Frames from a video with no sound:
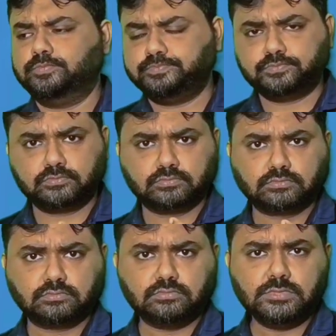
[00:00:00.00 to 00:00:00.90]
Now,
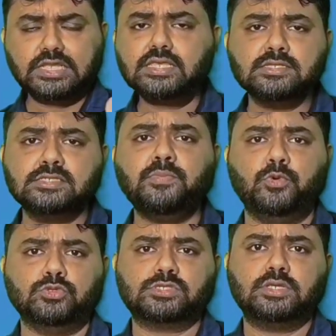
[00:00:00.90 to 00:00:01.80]

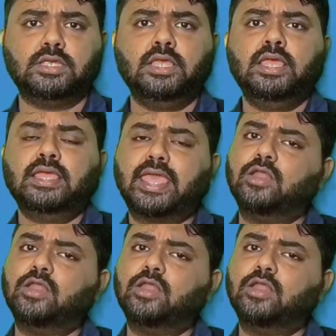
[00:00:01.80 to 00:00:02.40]
suppose,